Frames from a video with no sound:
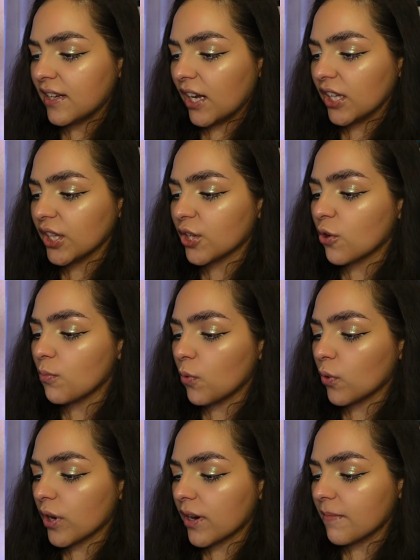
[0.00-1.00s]
a little
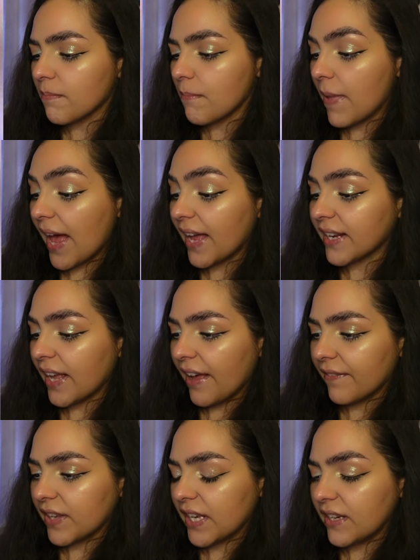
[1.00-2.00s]
more matte
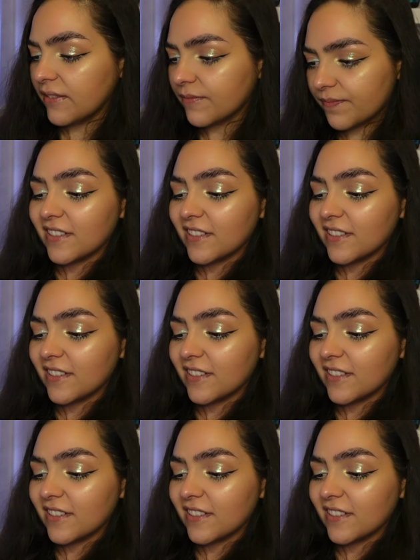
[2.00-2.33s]
heavy.